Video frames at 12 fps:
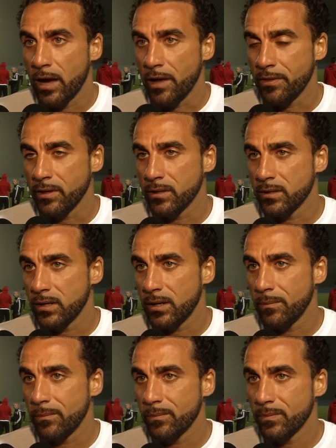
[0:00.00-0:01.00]
I think,
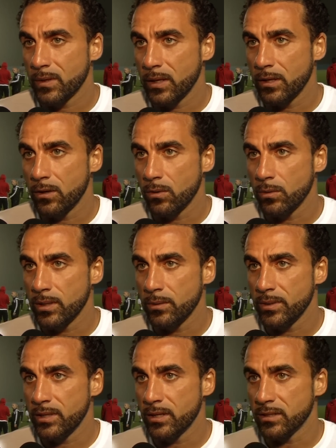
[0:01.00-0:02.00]
you know,
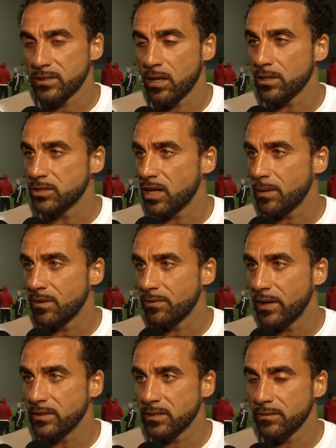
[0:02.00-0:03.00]
we did a solid job
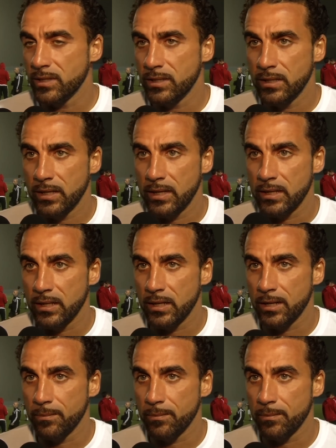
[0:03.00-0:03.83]
defensively, and,